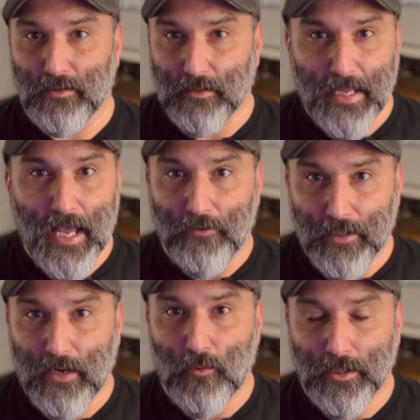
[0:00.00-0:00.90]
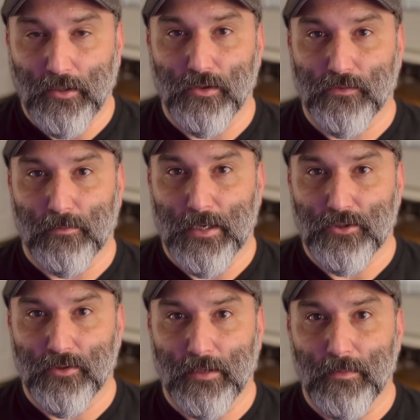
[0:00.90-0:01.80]
the layout that I want to use for my
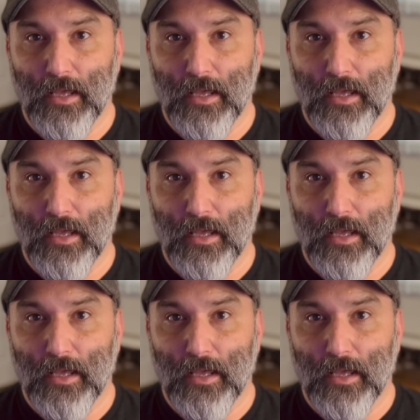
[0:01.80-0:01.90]
stream.